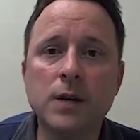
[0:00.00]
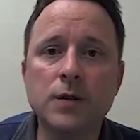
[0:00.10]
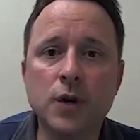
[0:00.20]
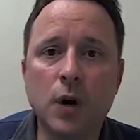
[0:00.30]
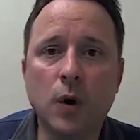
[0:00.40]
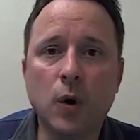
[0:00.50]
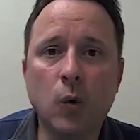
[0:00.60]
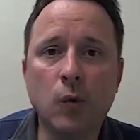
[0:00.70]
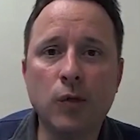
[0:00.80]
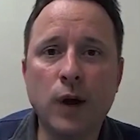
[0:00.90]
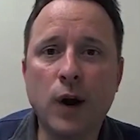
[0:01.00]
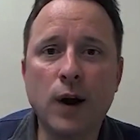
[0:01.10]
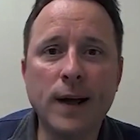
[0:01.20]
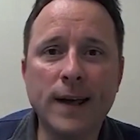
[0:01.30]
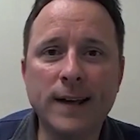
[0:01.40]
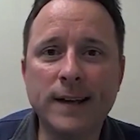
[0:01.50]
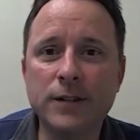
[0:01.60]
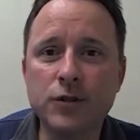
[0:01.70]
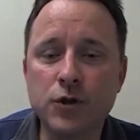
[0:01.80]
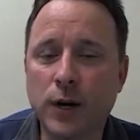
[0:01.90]
So they're
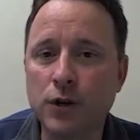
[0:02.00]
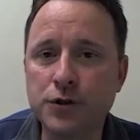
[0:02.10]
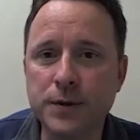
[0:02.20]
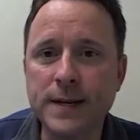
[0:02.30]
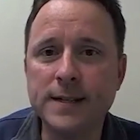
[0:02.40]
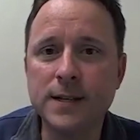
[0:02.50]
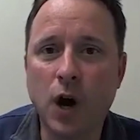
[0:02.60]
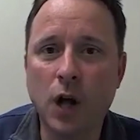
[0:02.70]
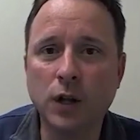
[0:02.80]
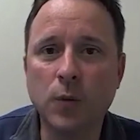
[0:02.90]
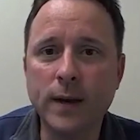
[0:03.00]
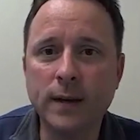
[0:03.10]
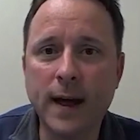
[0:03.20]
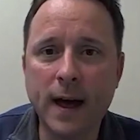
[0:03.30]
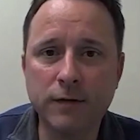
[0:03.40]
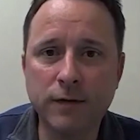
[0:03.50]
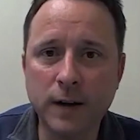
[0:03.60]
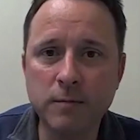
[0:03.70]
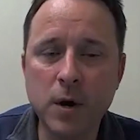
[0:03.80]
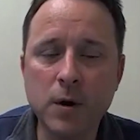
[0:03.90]
in trick or treat, Halloween, have fun